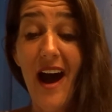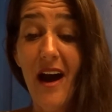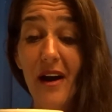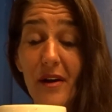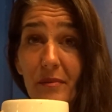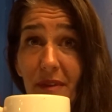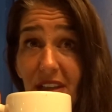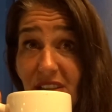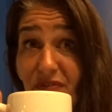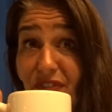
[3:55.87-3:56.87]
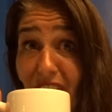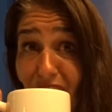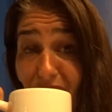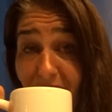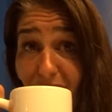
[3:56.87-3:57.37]
It's
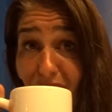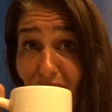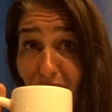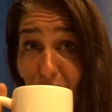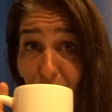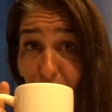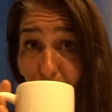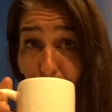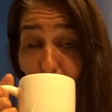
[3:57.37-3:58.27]
very, very good.